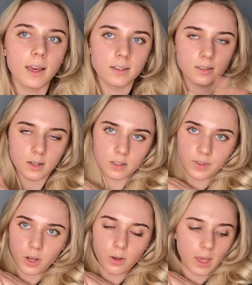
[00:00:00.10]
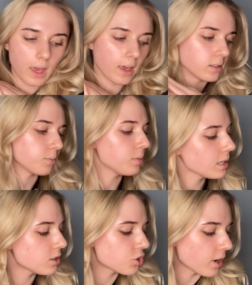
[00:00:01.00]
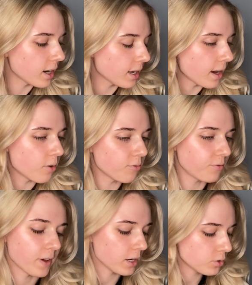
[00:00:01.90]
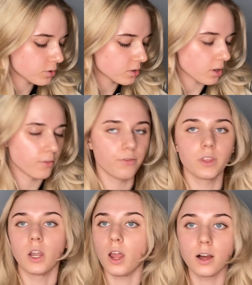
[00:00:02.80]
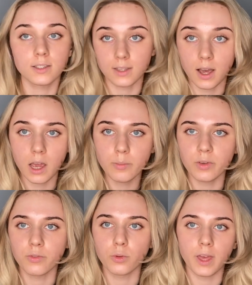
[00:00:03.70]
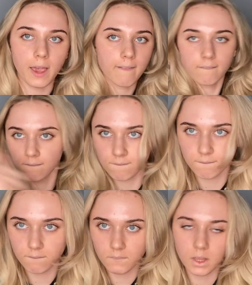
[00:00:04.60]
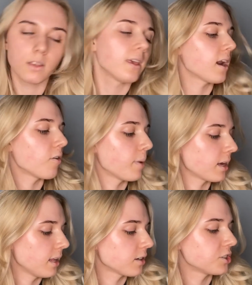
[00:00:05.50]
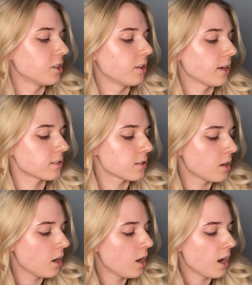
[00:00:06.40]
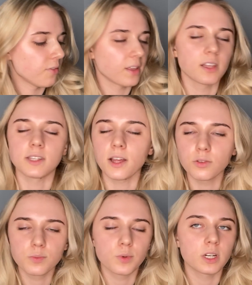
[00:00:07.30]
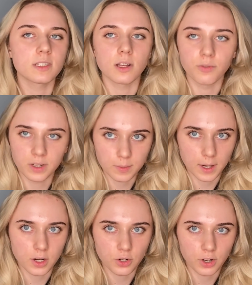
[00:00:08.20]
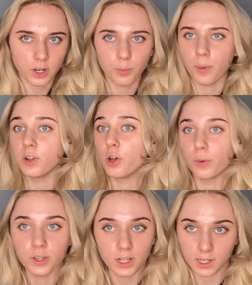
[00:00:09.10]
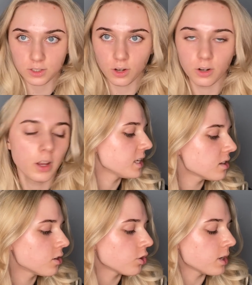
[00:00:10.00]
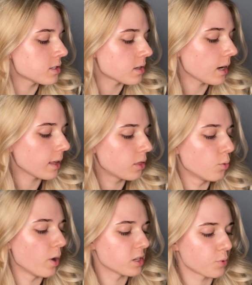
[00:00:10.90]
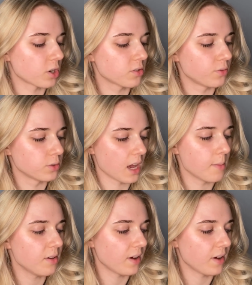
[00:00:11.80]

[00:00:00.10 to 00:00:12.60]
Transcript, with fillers: Today's video is me trying out fails for the last time before they get out of my collection. That's, I feel like the title's pretty self-explanatory. You probably know what you clicked on. These are not necessarily like the worst products of all time.